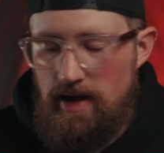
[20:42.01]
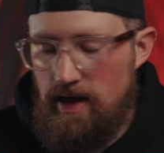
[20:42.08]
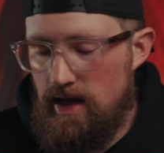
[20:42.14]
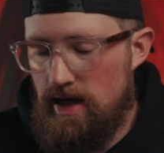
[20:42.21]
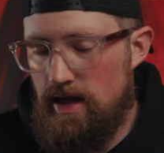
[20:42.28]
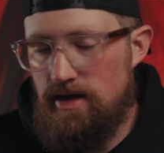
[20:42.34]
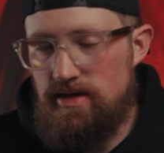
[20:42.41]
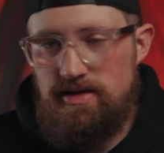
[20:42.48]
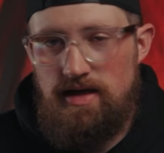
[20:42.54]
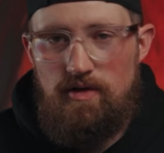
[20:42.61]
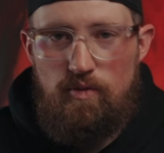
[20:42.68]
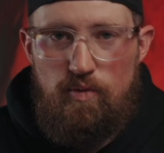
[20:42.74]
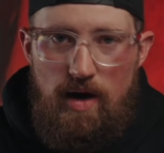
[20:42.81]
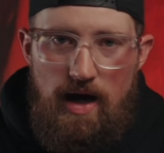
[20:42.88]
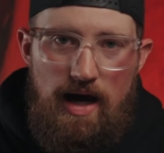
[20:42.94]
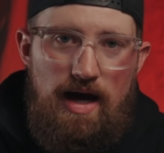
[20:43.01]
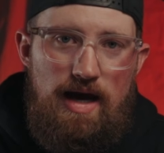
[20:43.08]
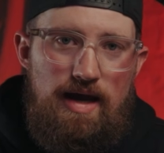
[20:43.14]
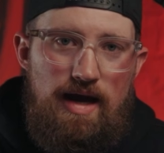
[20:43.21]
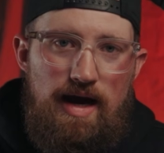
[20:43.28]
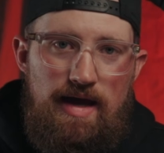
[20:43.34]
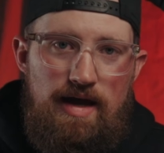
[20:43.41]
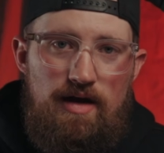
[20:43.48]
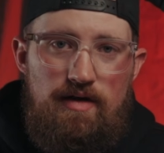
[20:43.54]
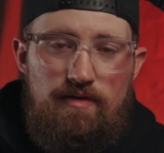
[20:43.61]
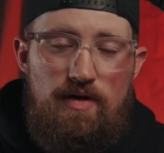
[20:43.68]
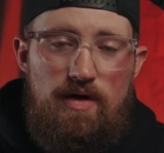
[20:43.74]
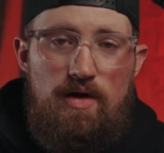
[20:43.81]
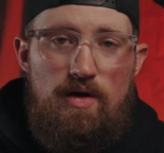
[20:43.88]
And it's kind of why I have